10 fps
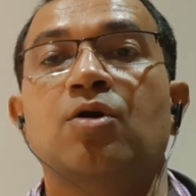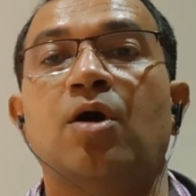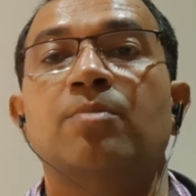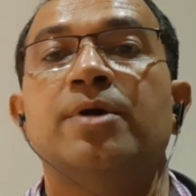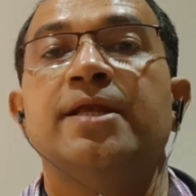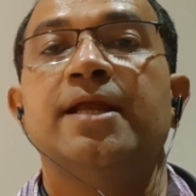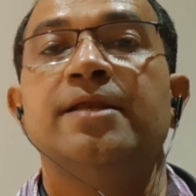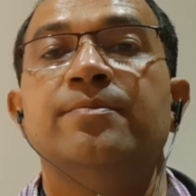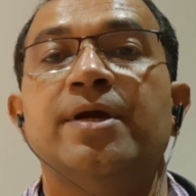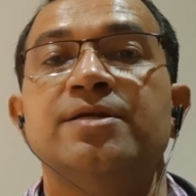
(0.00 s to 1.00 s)
common
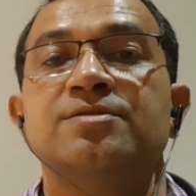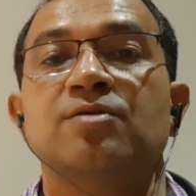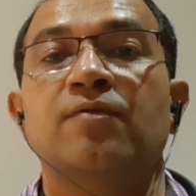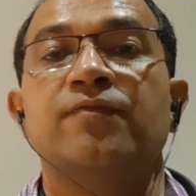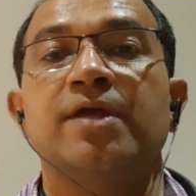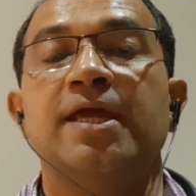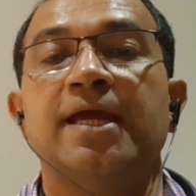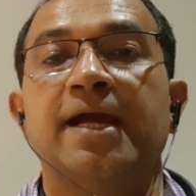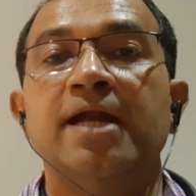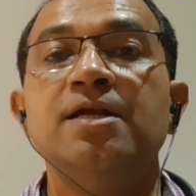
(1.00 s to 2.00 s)
elements of A
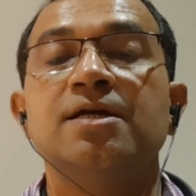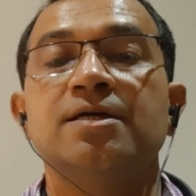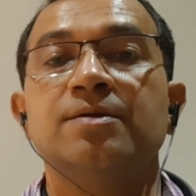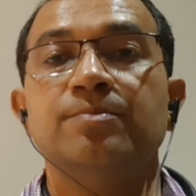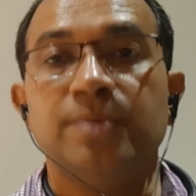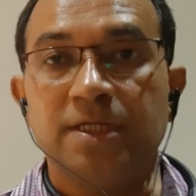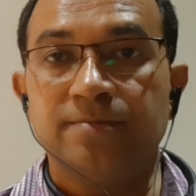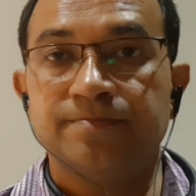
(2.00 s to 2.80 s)
and B.